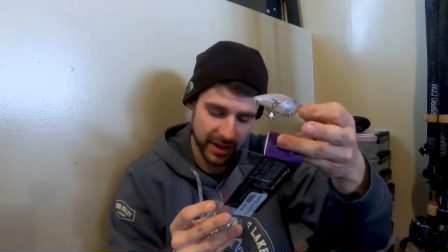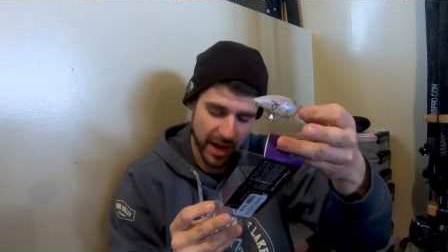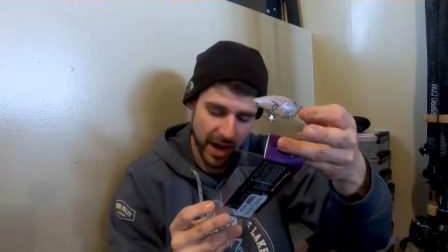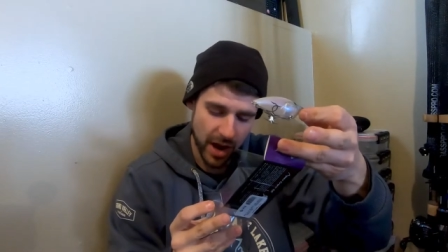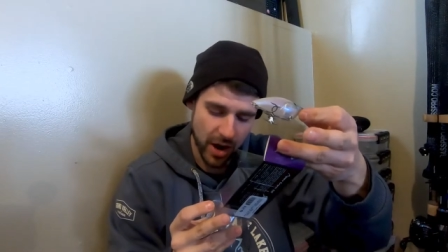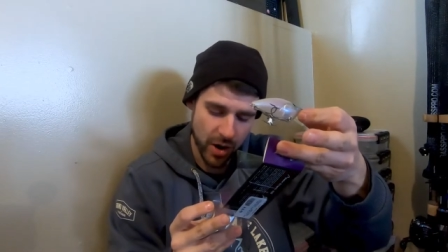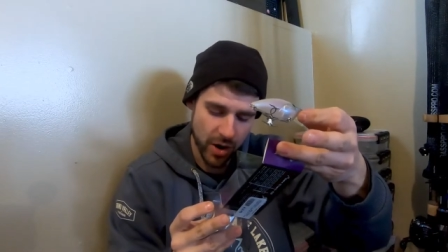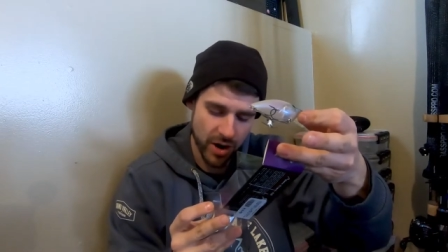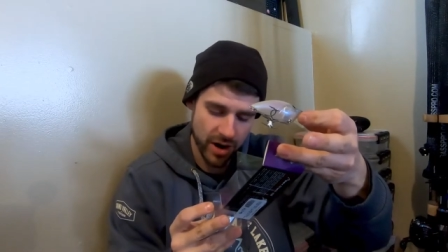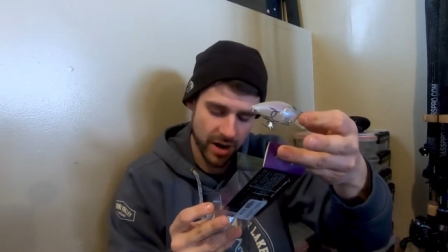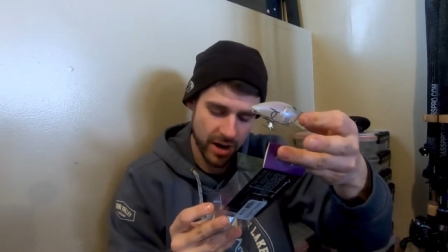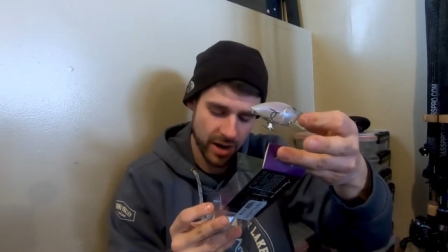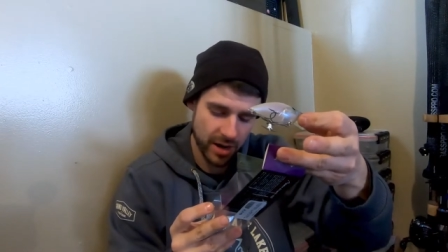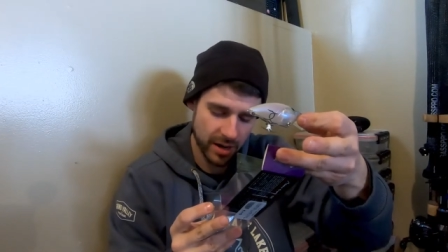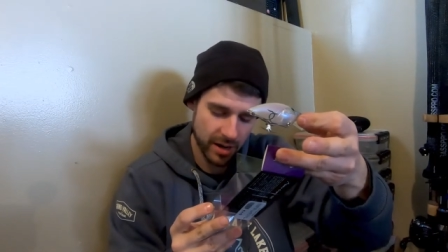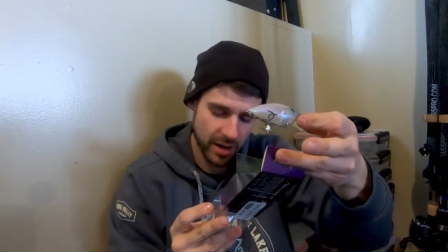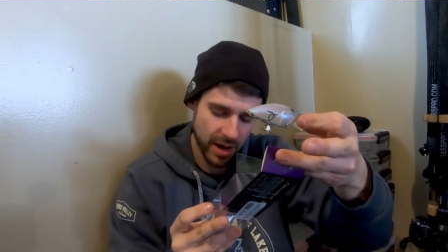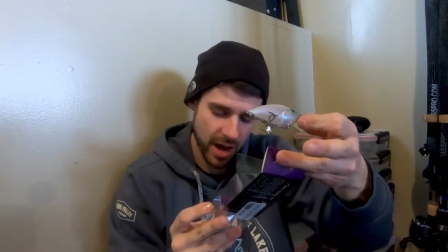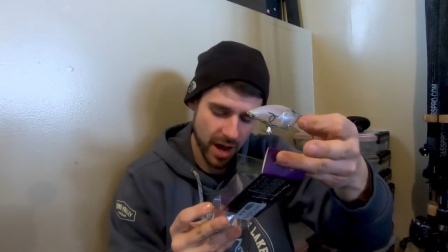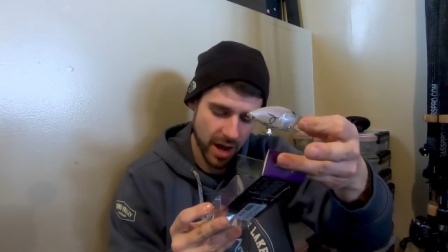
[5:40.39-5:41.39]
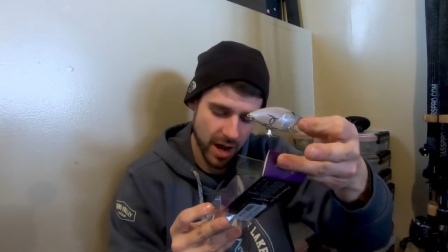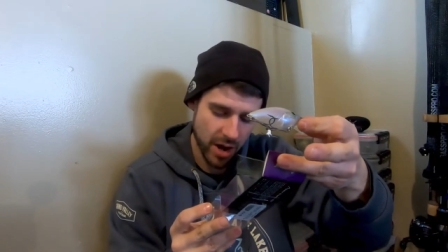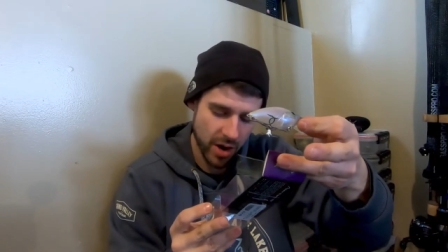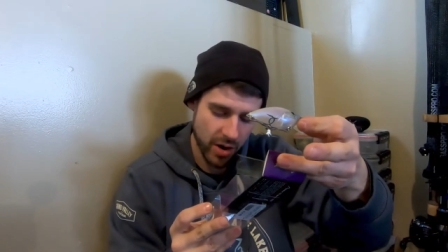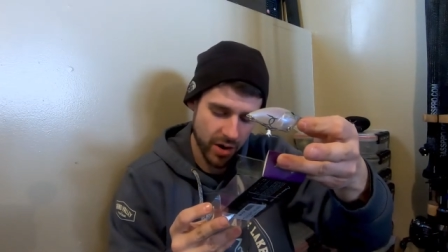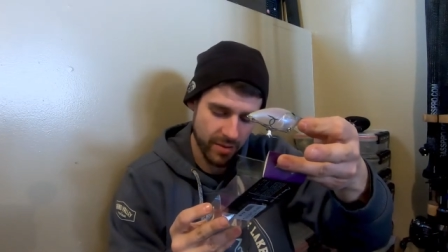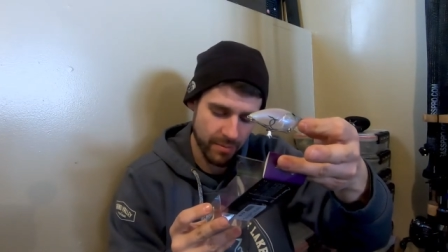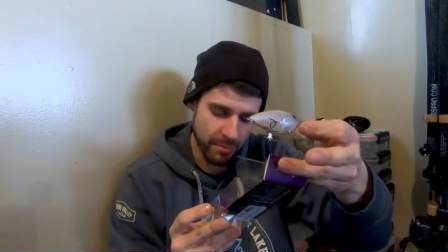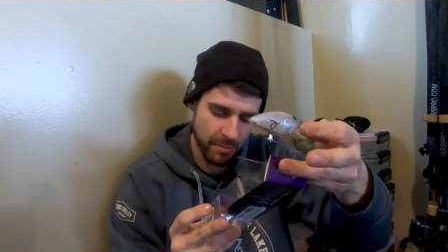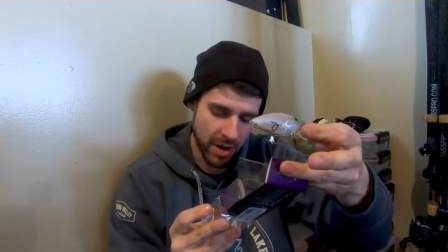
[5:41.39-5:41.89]

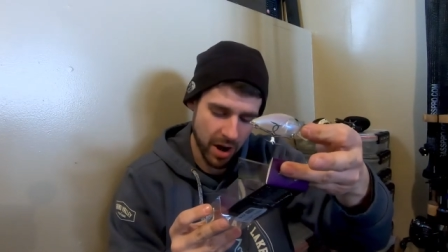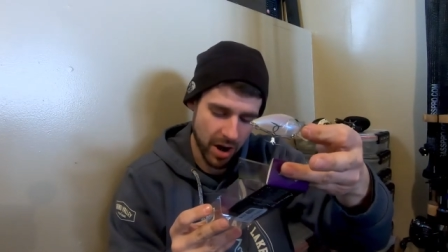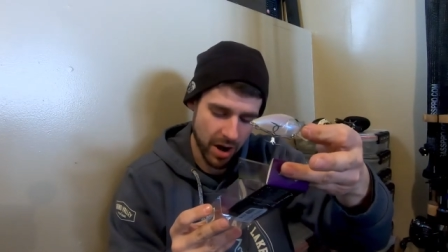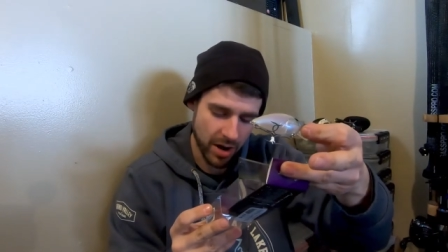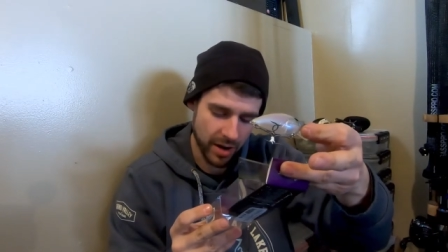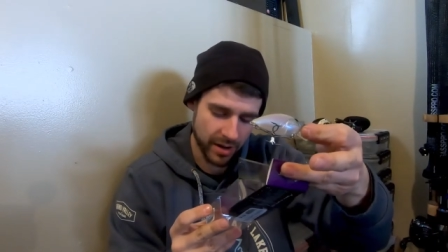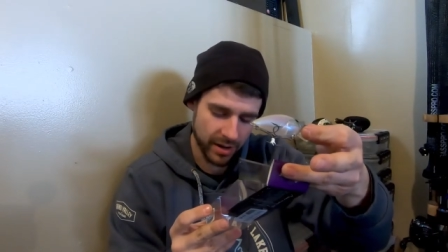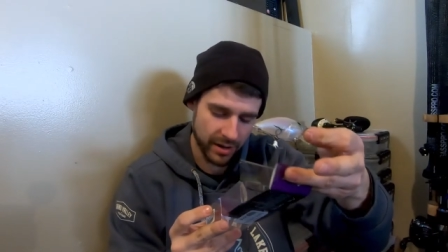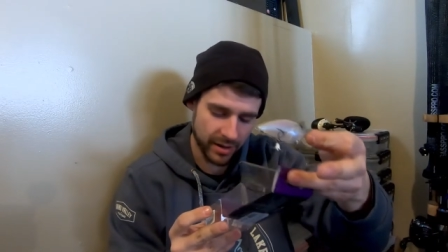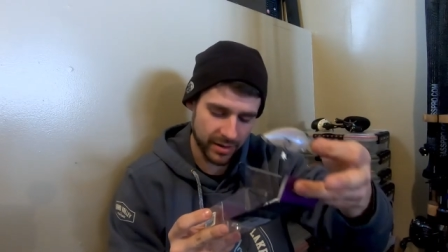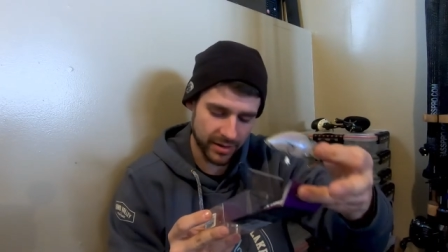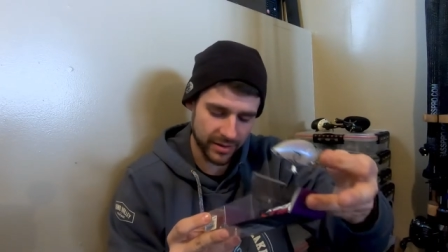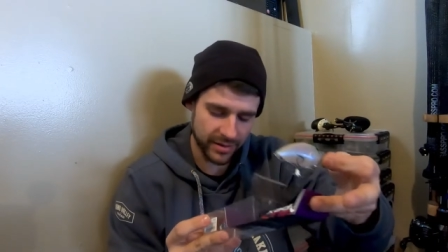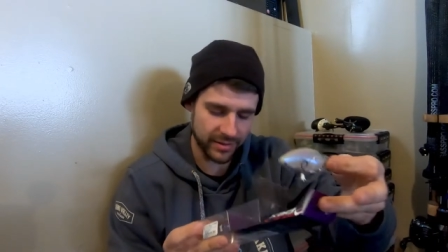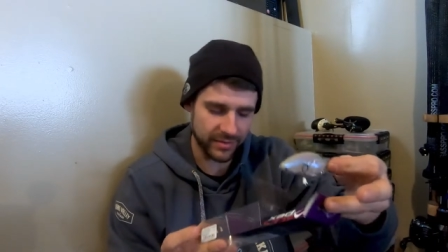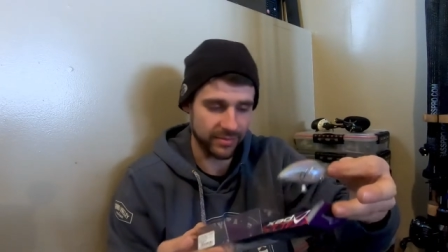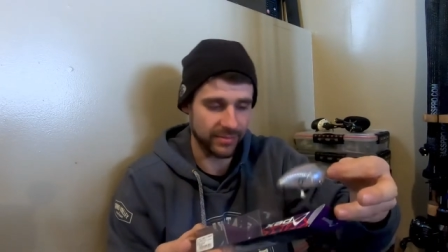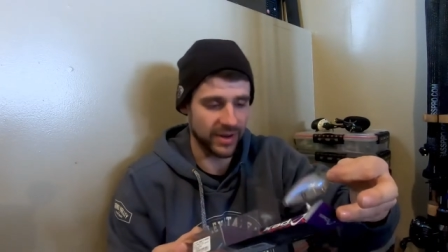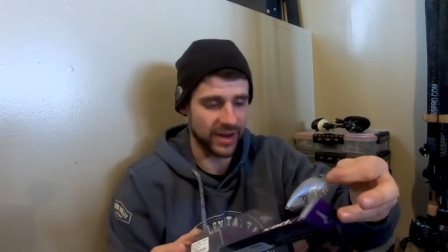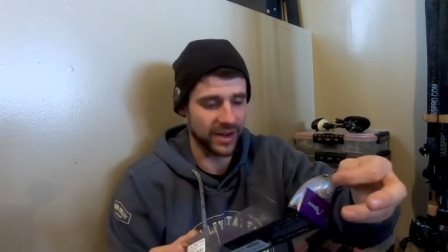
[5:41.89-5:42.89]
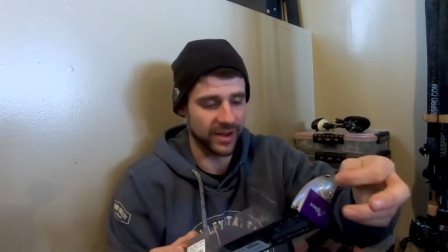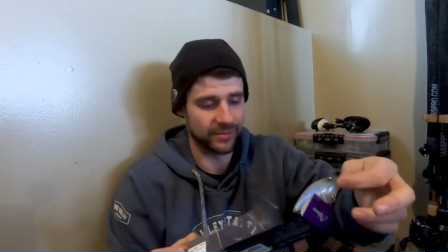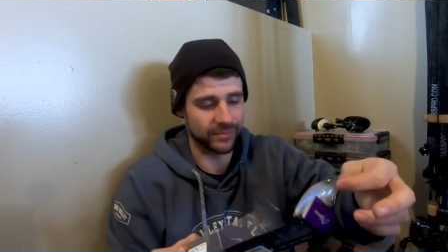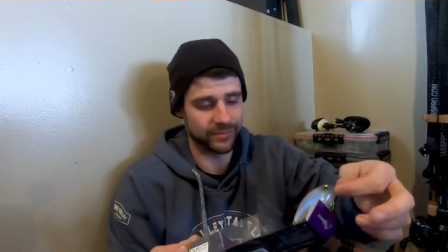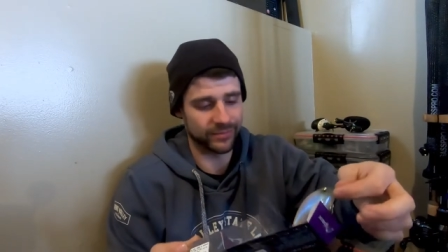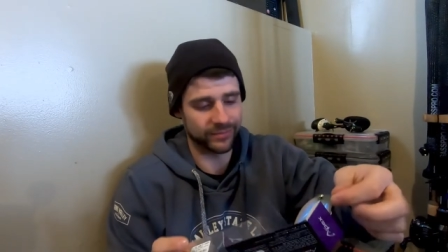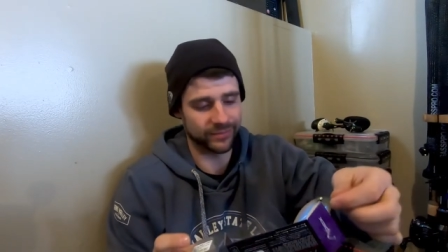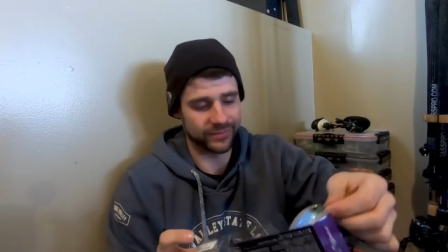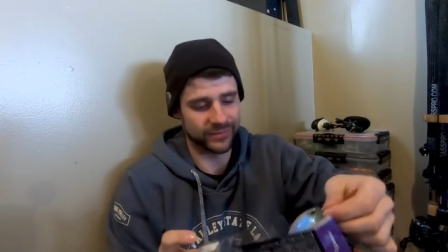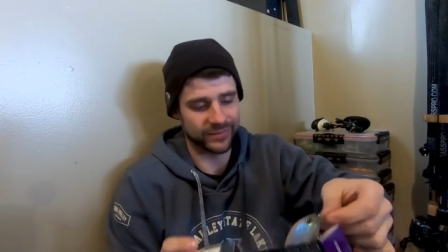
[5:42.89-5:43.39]
Aaron Martin. Man,
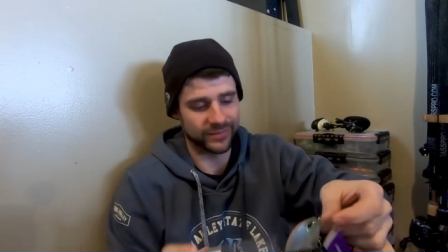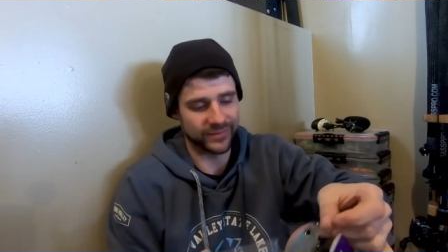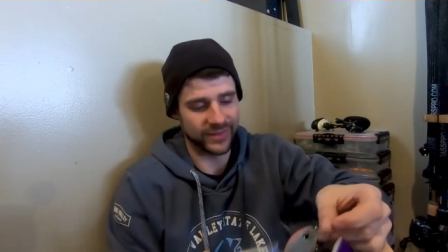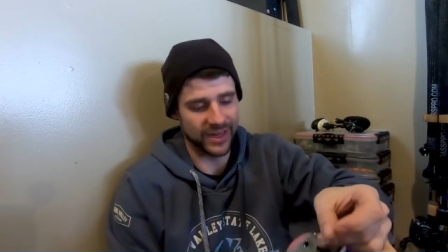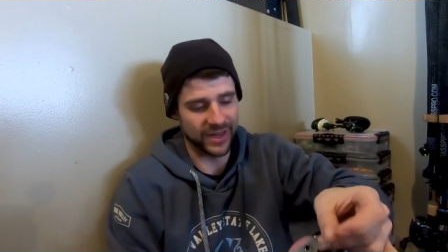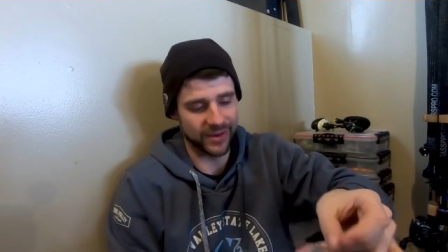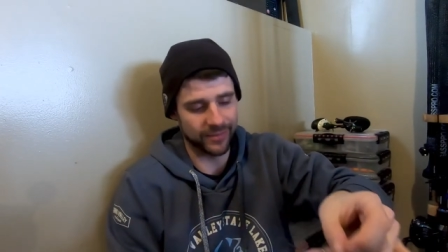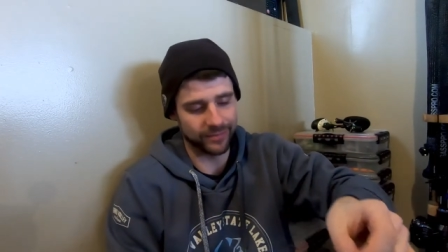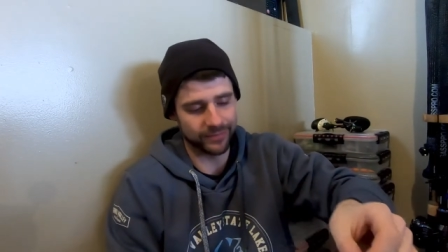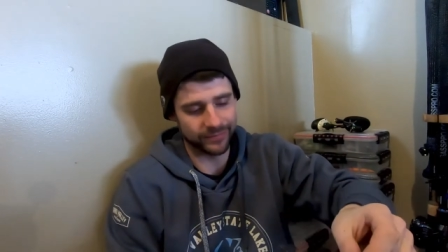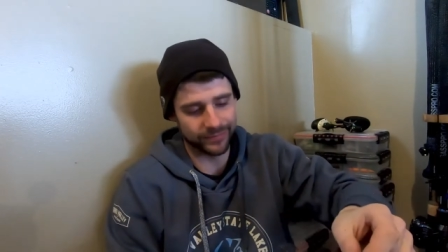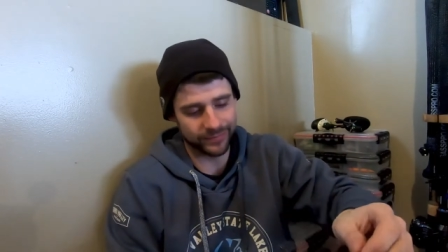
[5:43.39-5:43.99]
yep.